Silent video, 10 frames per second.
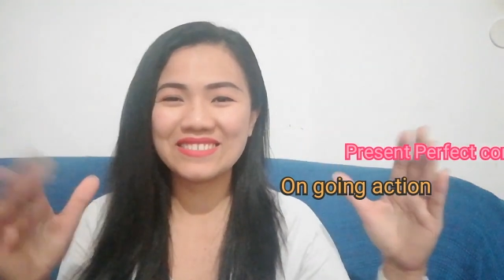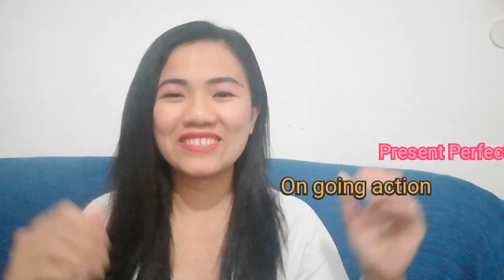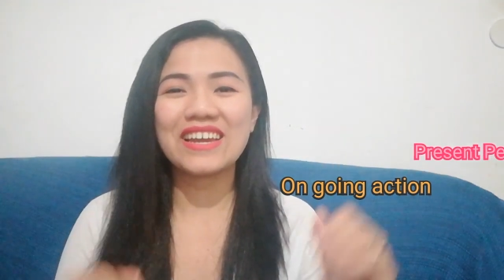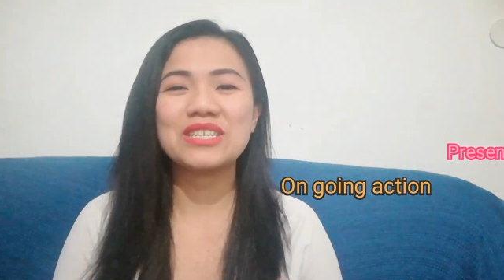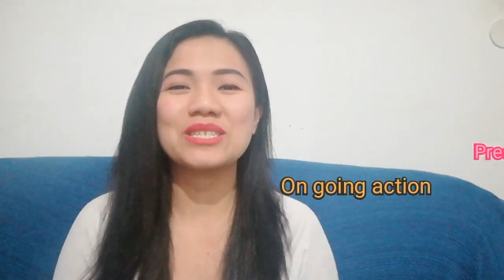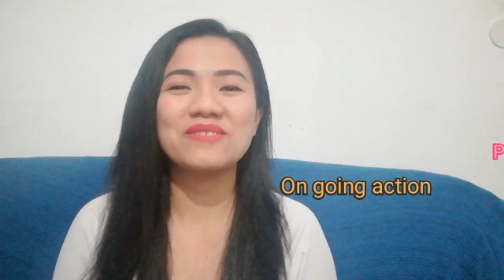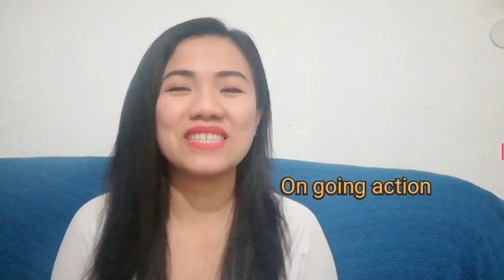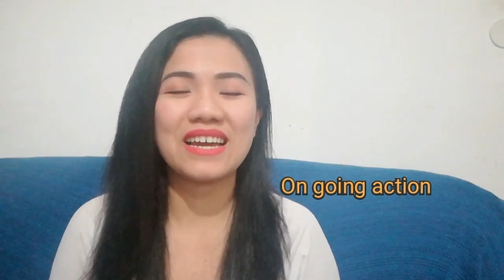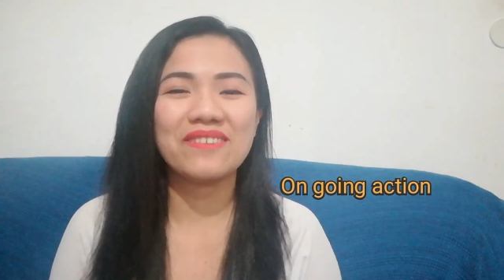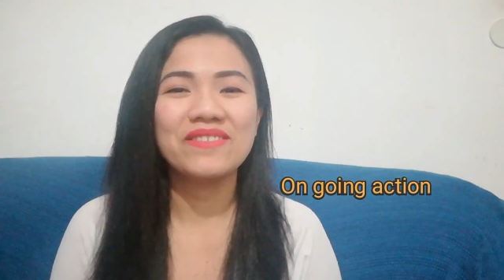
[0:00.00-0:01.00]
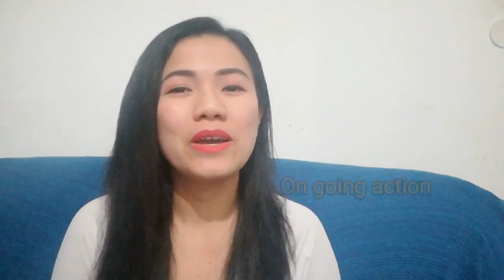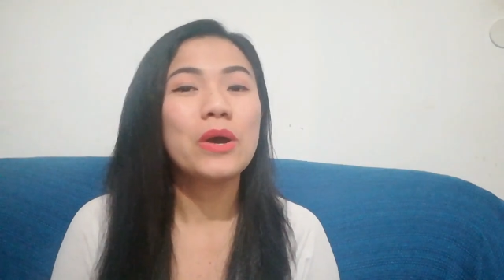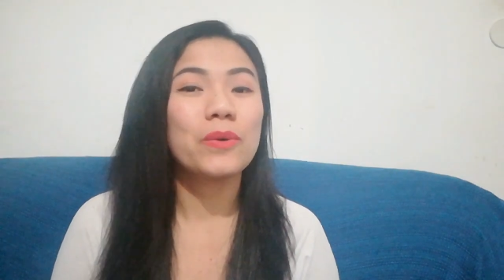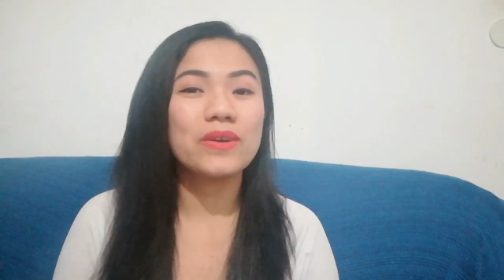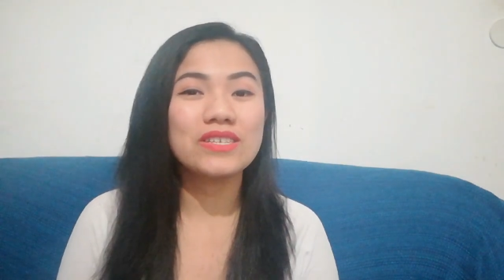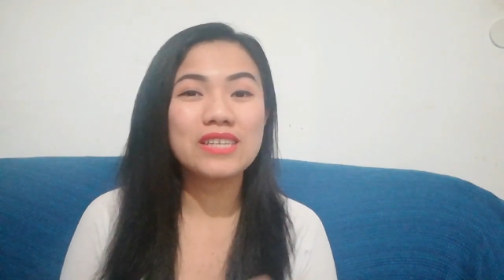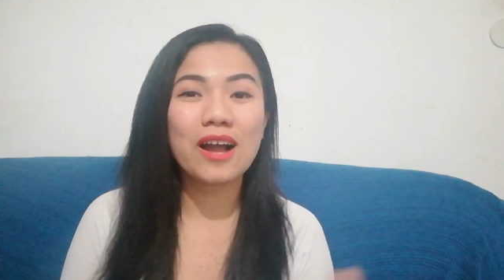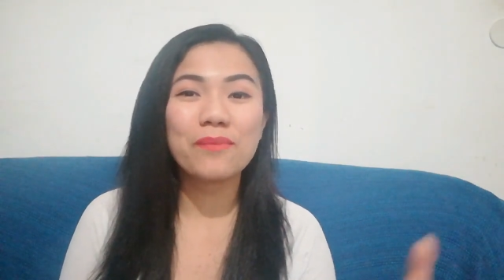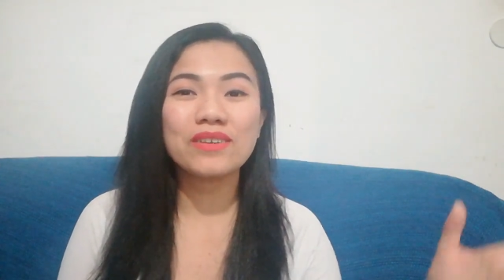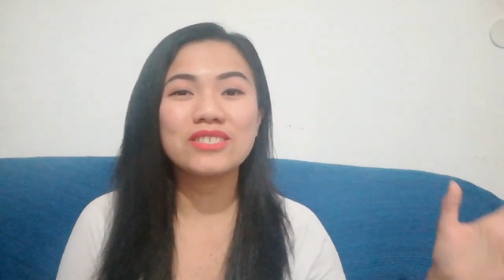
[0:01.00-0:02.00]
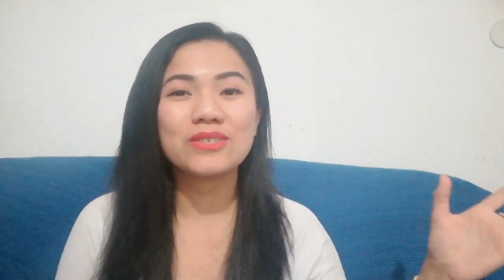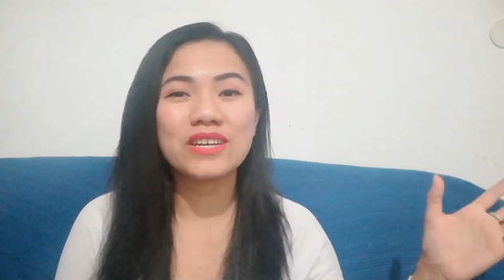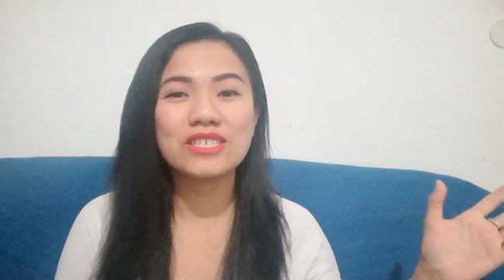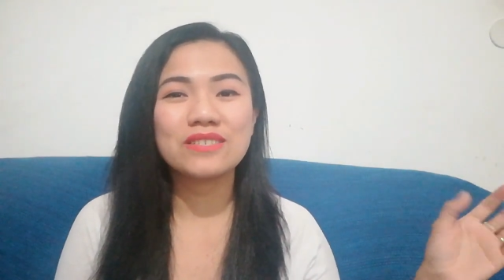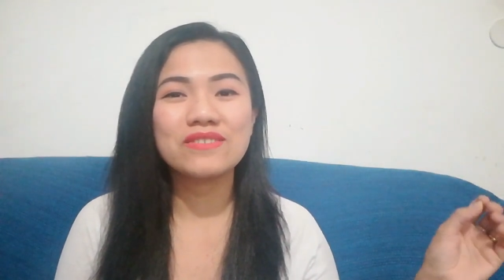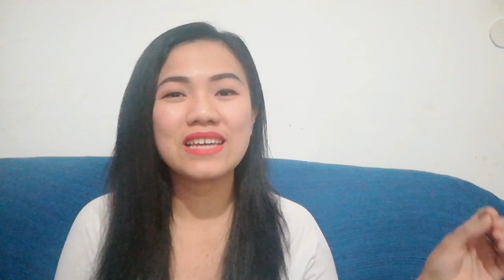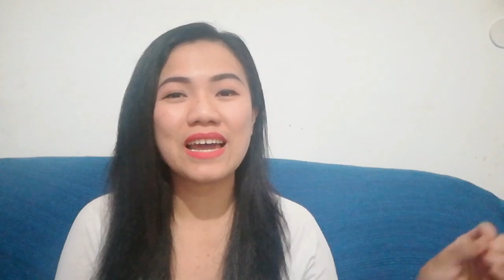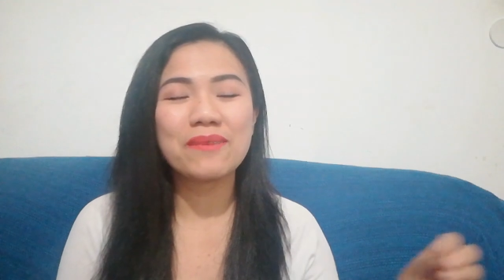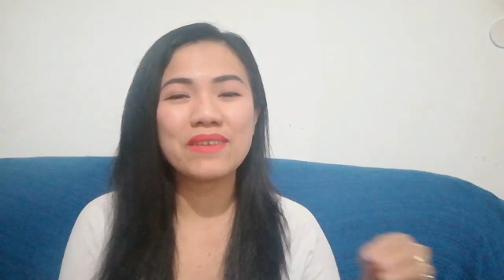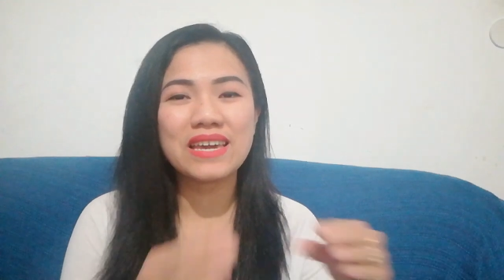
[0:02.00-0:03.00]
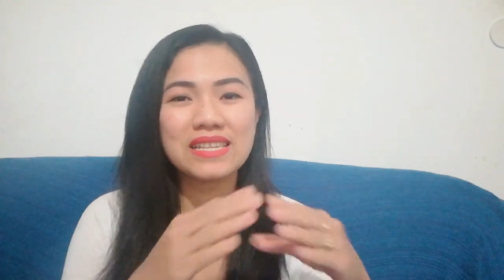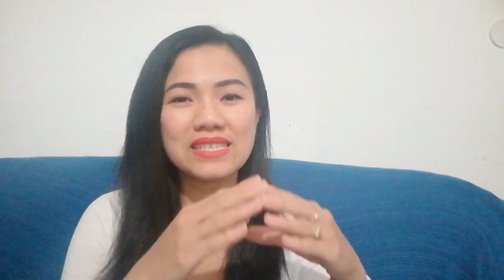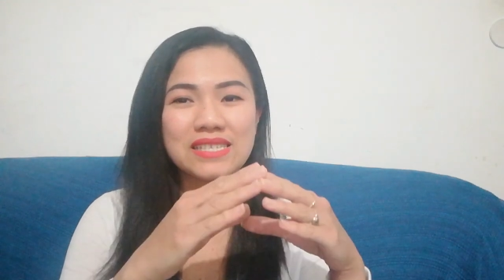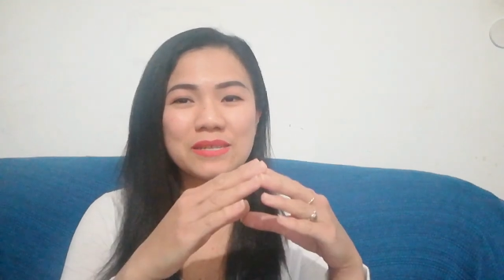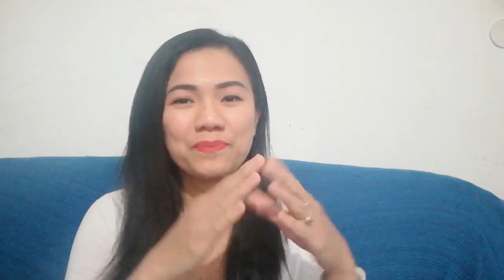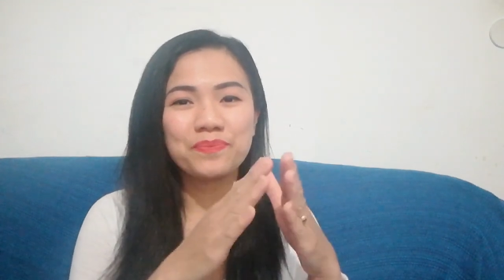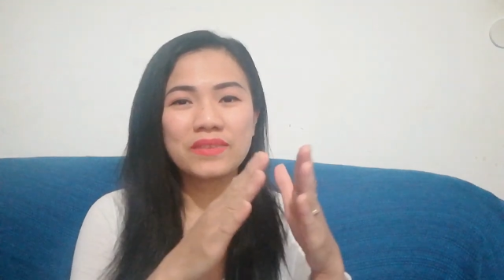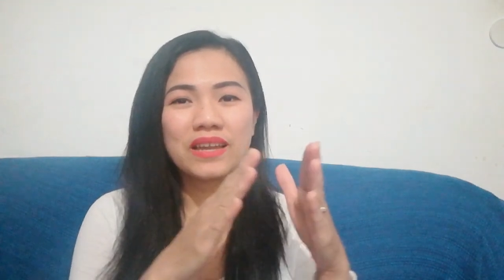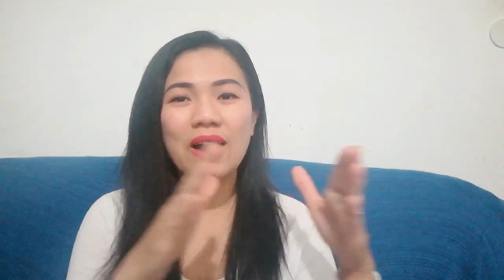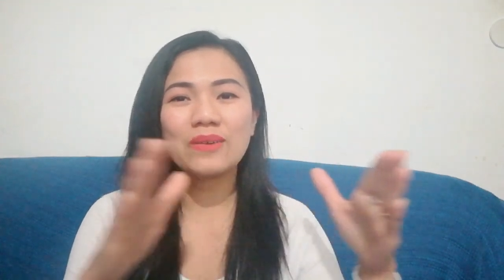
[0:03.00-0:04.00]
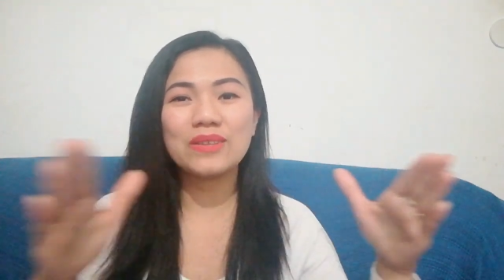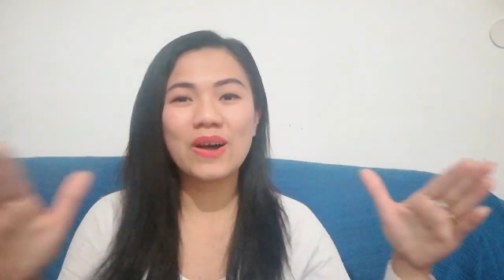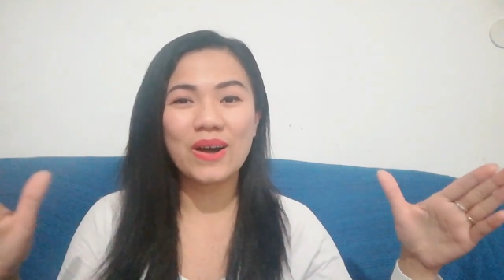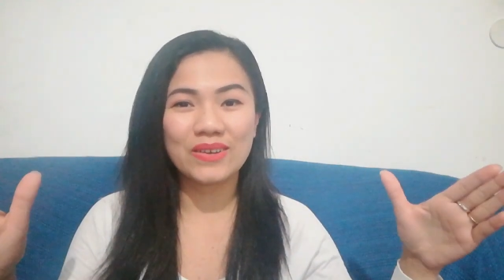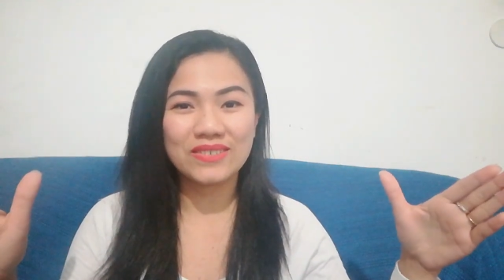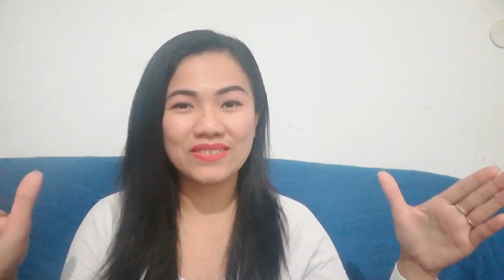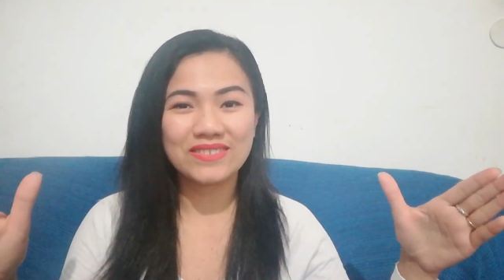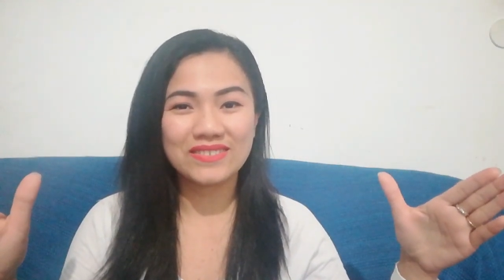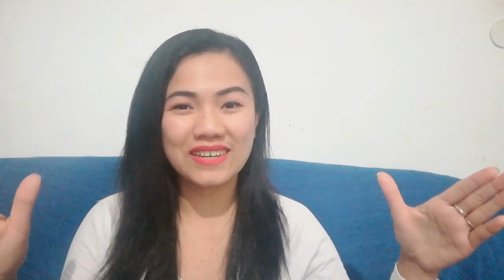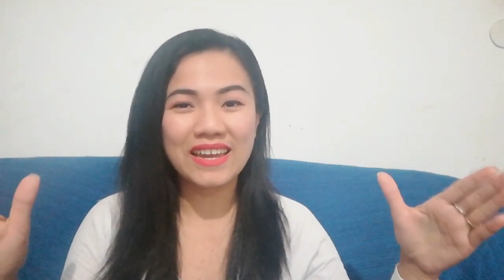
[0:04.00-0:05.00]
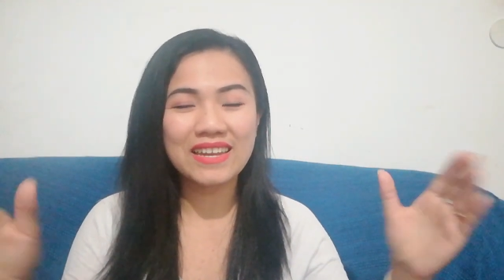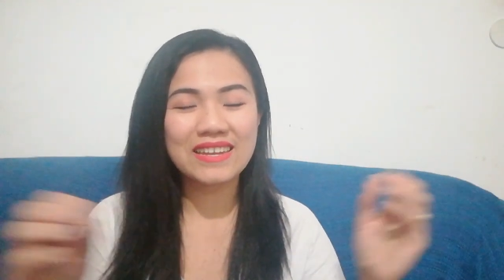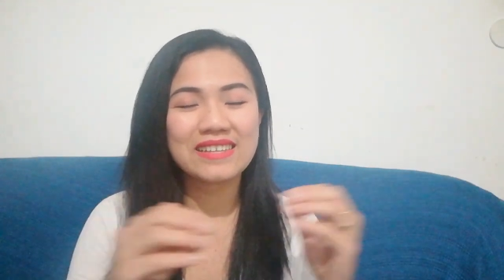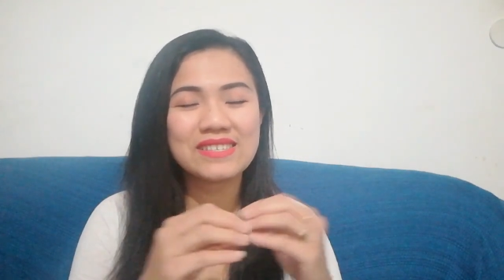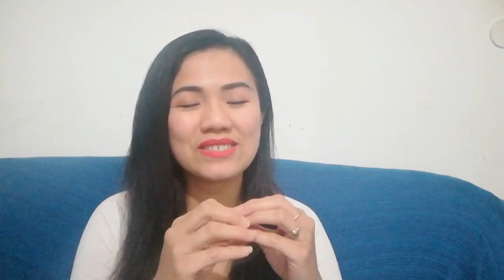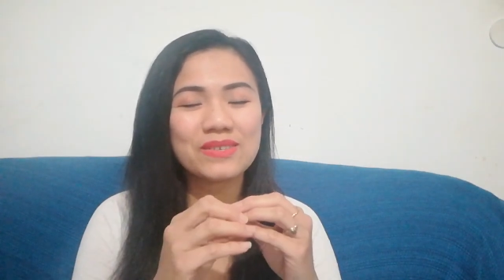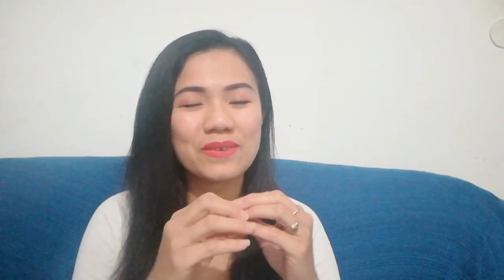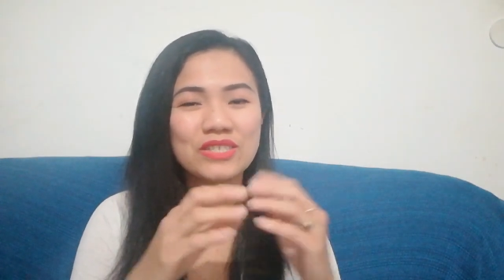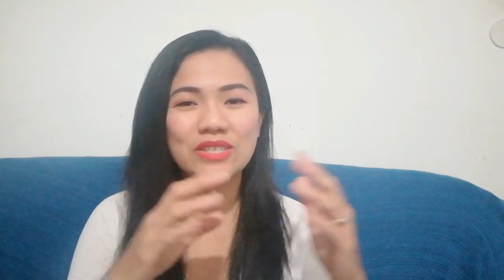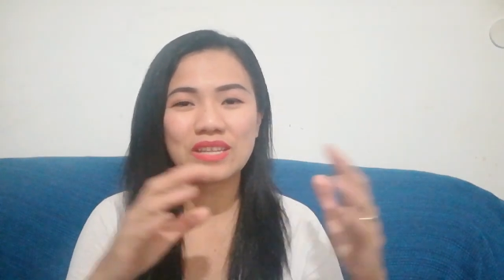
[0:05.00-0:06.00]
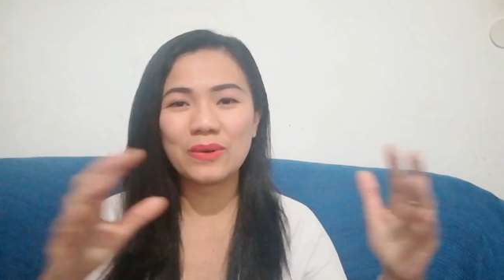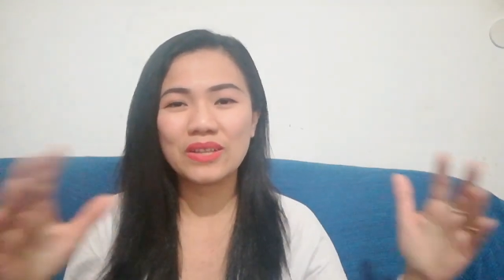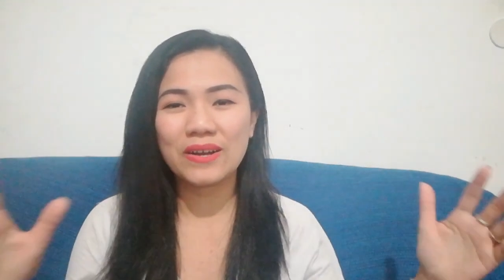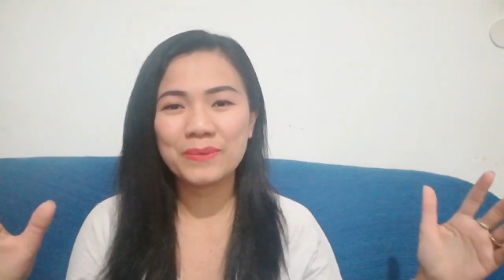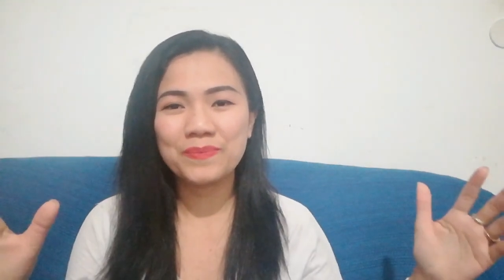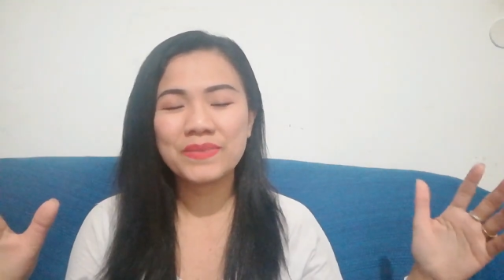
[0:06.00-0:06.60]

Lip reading: Duration of time. When you talk about duration of time, it's how long, right? It answers the question, how long.